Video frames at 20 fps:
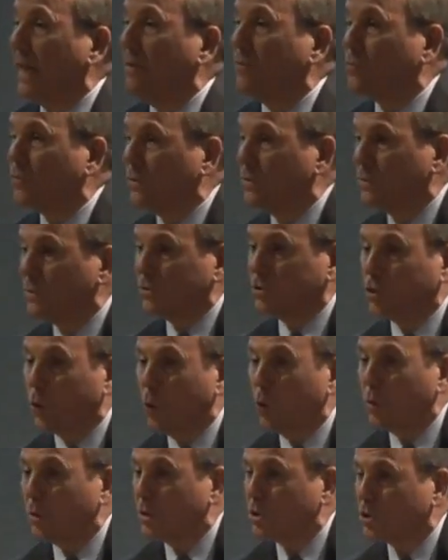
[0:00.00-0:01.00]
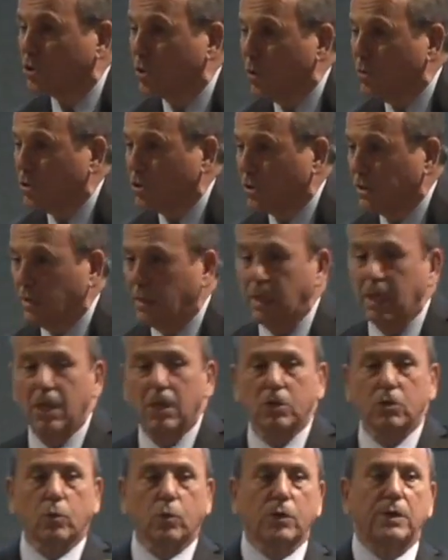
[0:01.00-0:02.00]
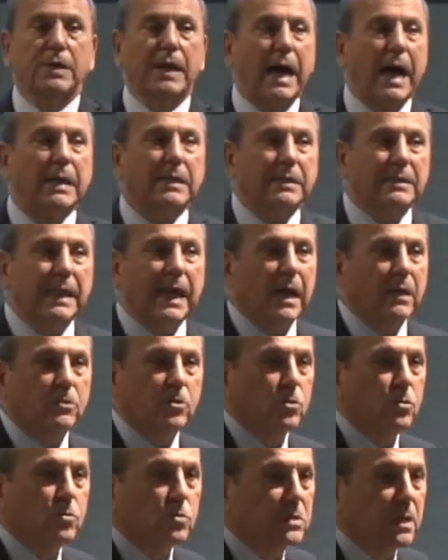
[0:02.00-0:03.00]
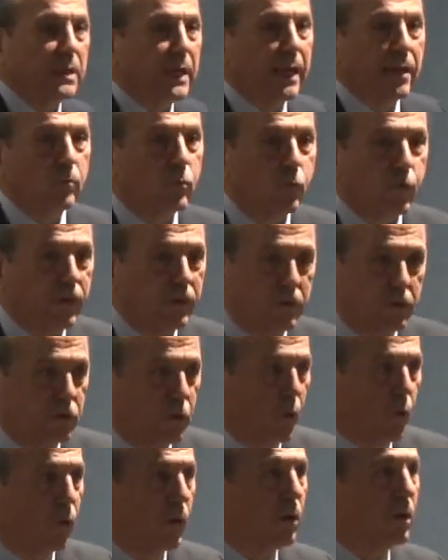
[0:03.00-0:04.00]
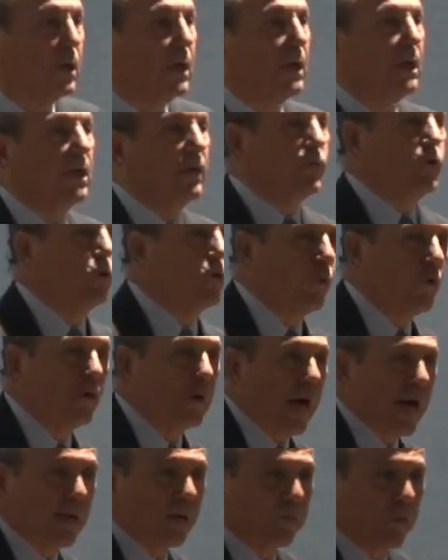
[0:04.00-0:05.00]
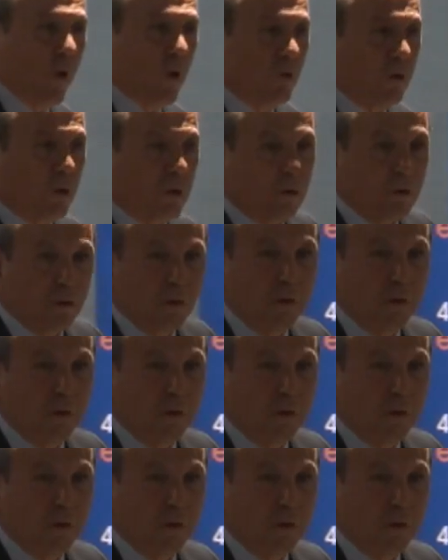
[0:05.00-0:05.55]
a realtor associate. You were not allowed to use the name realtor if you were not a broker.